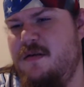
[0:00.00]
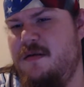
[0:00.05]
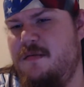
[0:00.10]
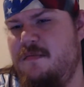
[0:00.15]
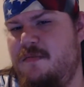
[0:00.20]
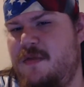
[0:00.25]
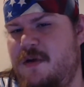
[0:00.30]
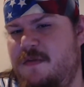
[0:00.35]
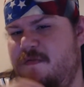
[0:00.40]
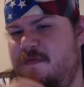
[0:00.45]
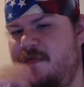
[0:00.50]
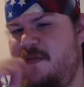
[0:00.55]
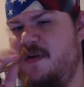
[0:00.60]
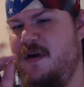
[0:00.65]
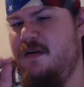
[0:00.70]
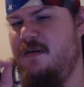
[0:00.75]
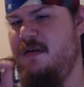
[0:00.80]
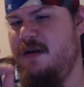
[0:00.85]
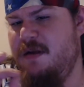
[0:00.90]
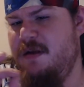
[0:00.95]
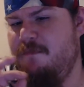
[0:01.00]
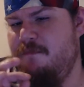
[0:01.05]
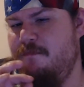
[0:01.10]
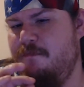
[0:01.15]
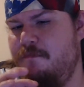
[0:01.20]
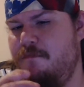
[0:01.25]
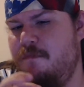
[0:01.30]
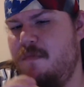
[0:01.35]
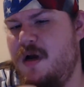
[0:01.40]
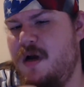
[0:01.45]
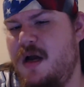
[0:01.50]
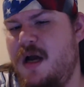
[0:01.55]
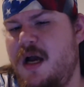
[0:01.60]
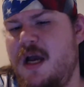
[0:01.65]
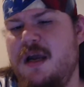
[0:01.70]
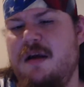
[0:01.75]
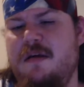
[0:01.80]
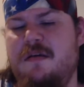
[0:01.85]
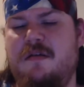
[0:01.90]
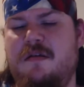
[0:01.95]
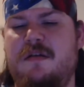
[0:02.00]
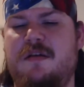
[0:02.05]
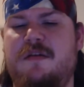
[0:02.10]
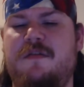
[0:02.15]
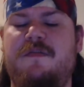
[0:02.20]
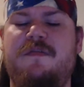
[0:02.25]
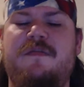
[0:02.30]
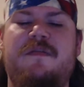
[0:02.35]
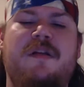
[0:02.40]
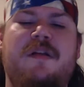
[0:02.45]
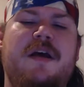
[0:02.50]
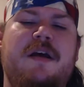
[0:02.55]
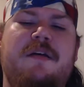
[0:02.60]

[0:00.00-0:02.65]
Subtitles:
but very mild flavor.